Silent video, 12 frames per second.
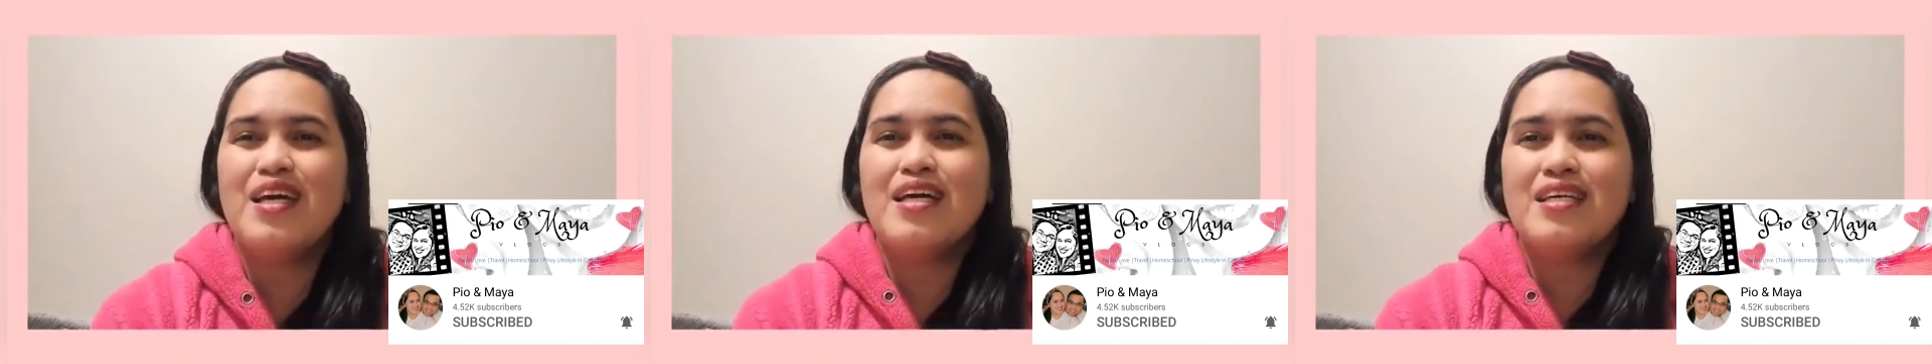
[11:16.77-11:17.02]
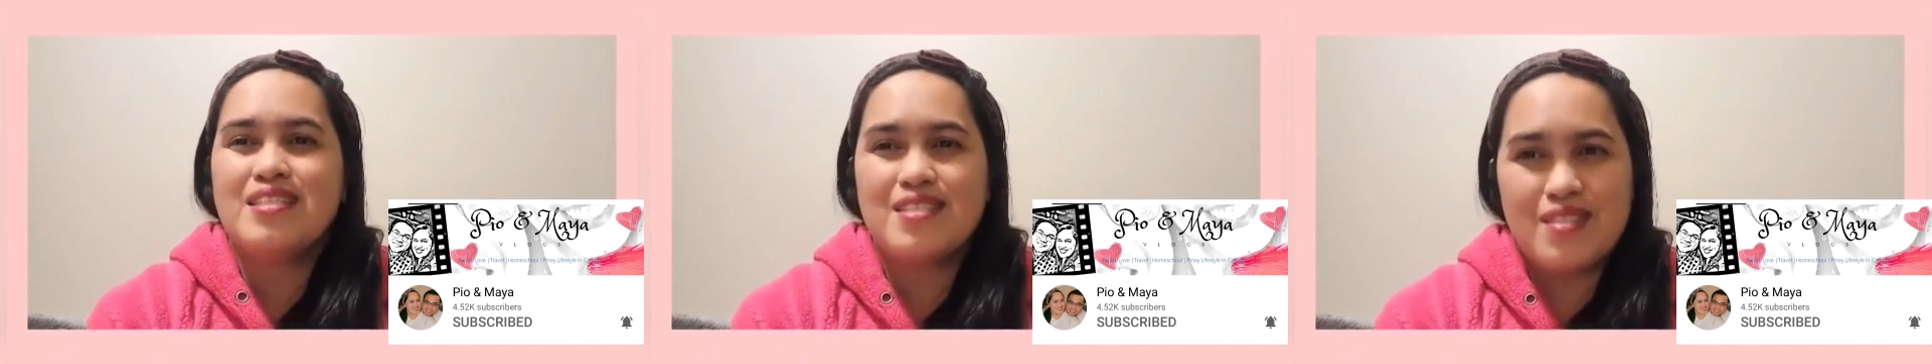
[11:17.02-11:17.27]

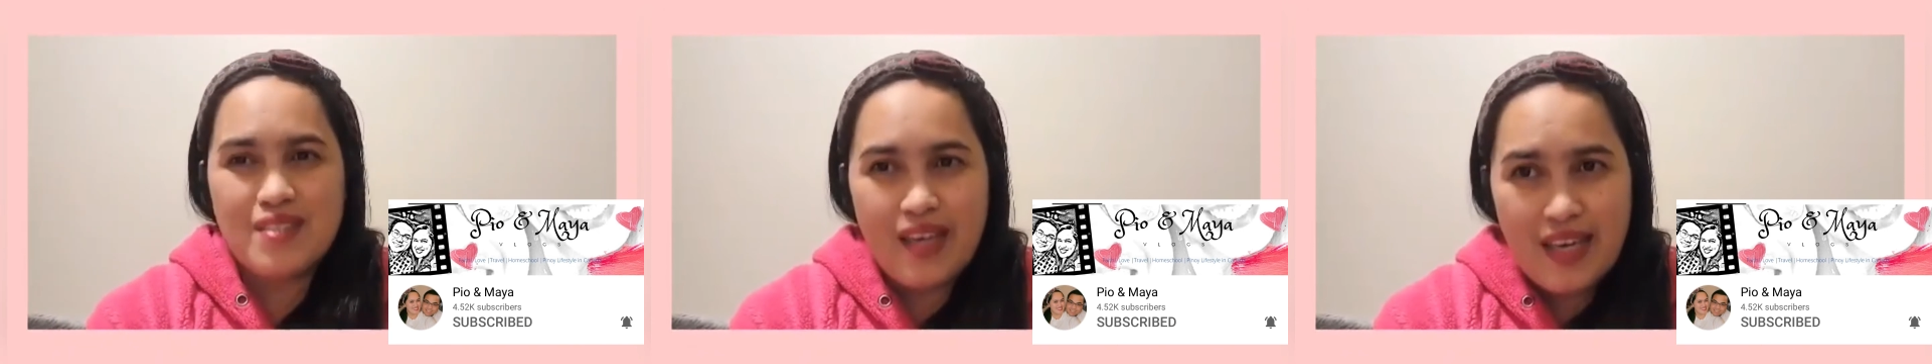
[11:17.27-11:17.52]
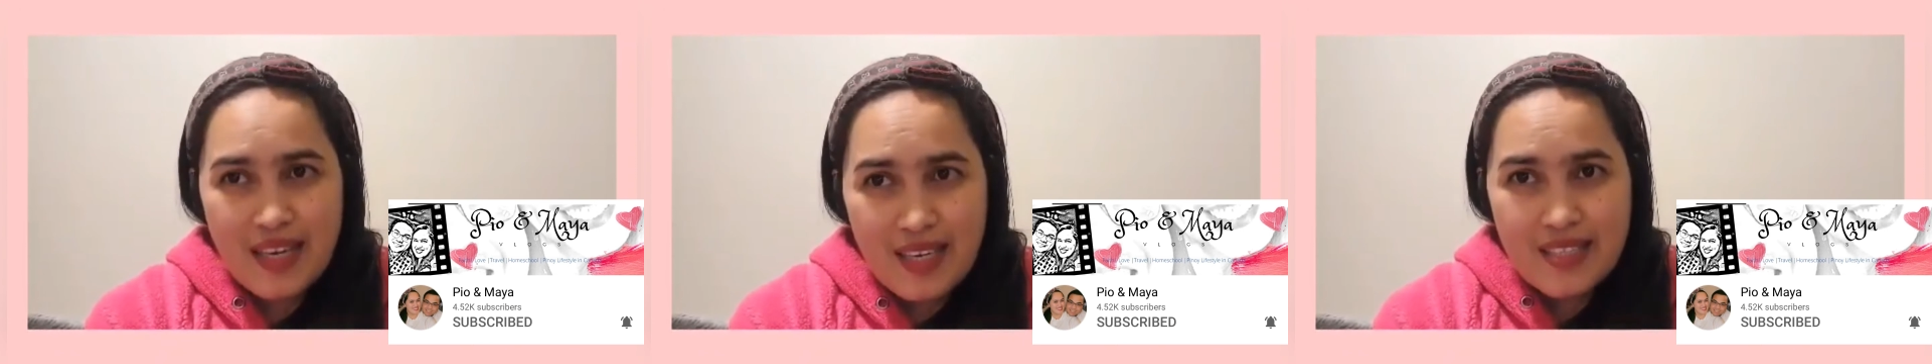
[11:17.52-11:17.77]

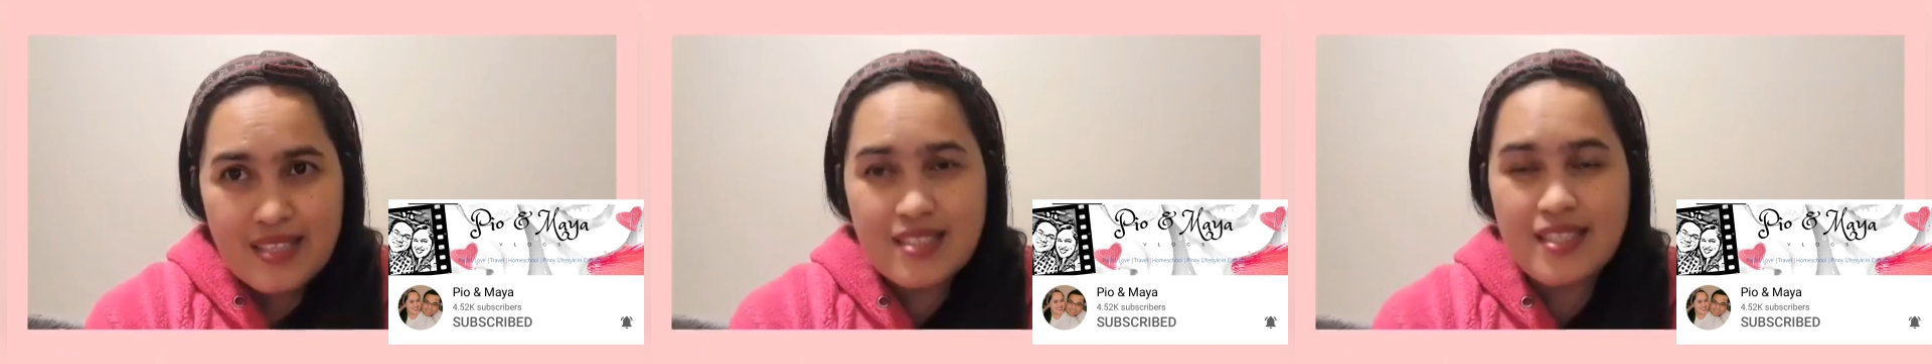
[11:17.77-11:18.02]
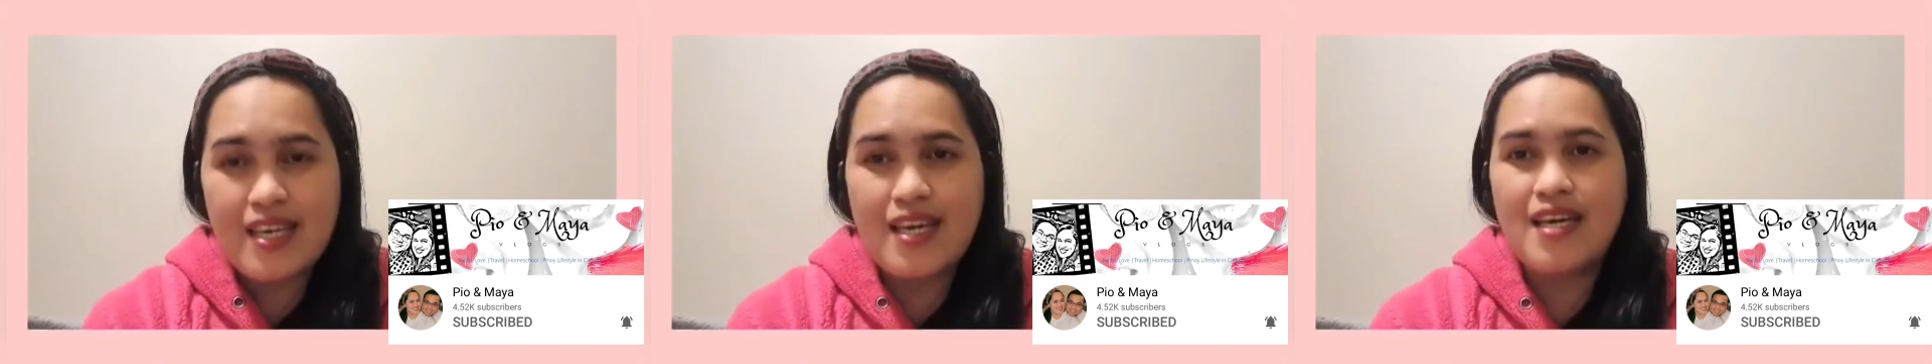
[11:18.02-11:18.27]
strength,
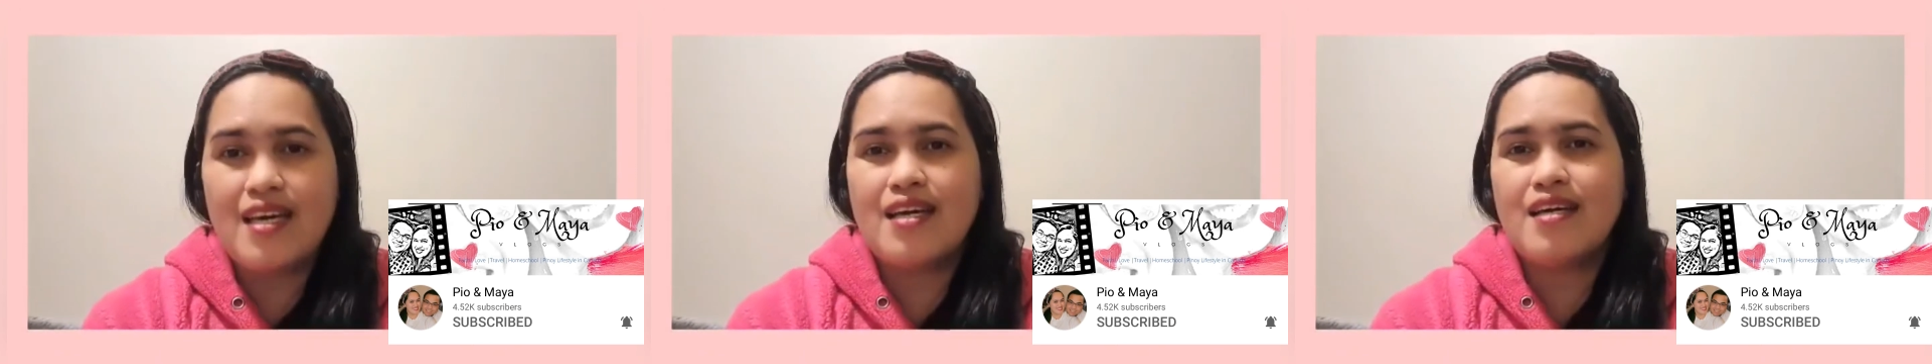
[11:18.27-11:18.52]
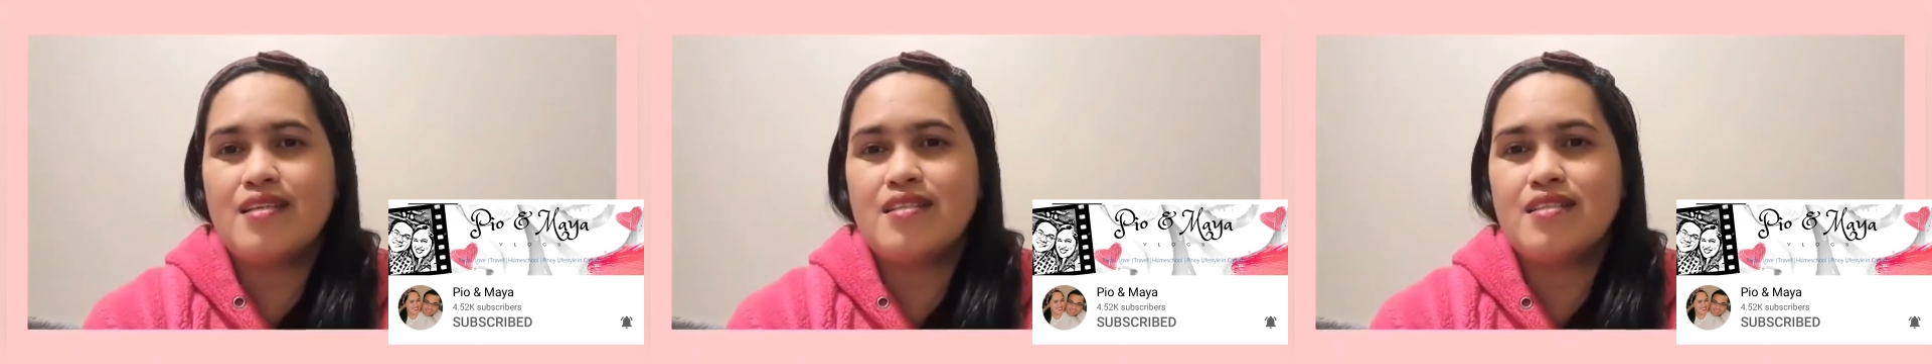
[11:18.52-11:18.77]

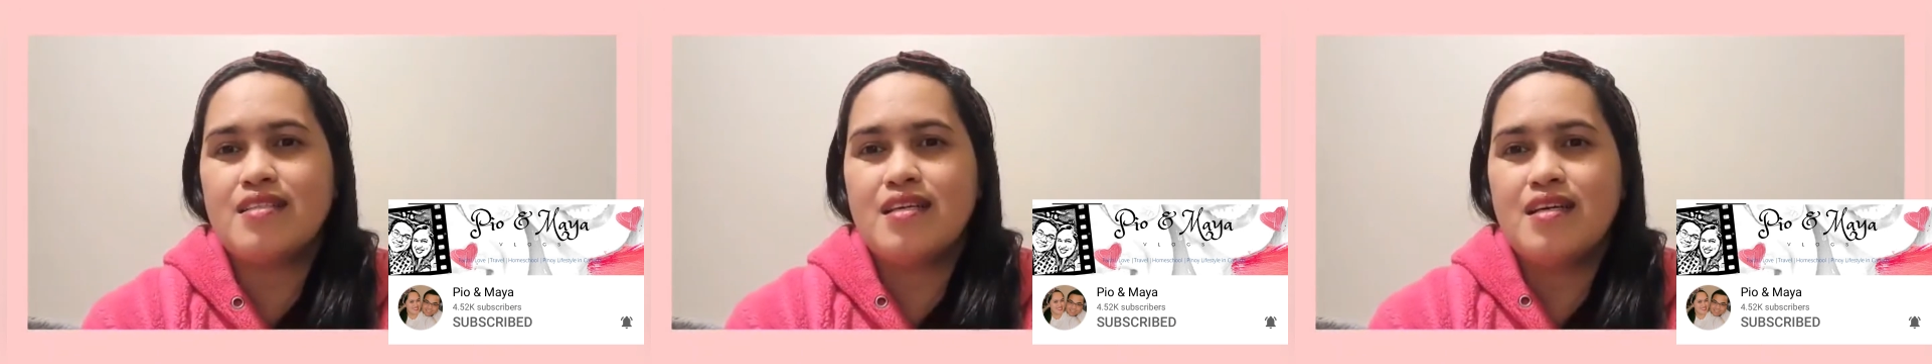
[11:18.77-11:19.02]
and